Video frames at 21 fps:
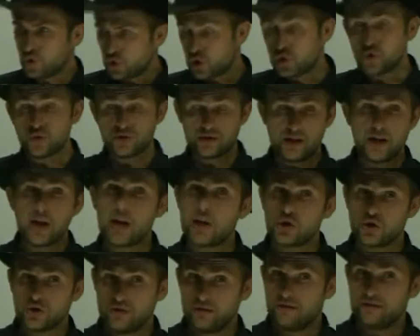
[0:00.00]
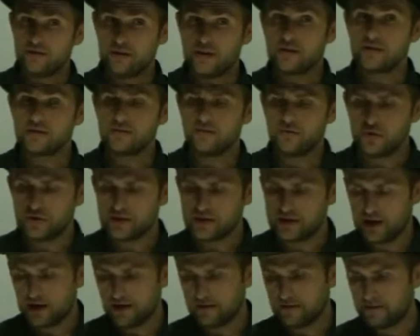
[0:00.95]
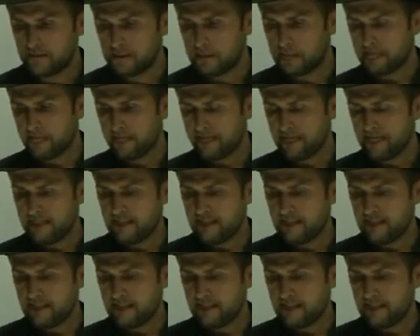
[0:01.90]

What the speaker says: So you choose the nature of things for yourself.